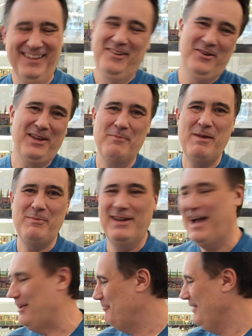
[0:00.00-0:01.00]
Okay, maybe
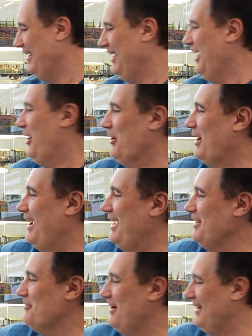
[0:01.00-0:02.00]
not. Okay,
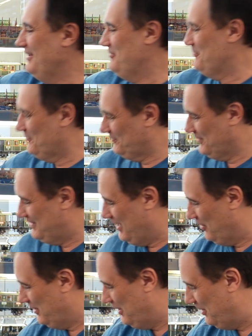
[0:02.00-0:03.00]
anyway,
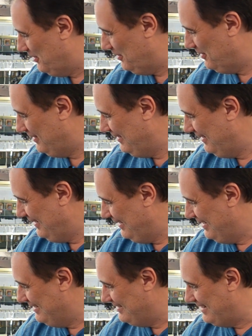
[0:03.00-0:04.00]
down here
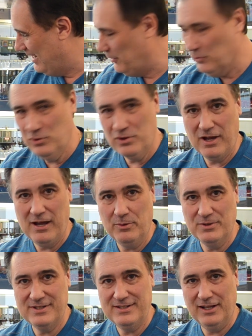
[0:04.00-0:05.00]
is that Uka I
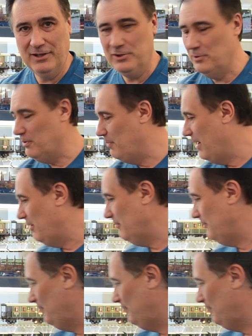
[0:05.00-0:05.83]
was telling you about.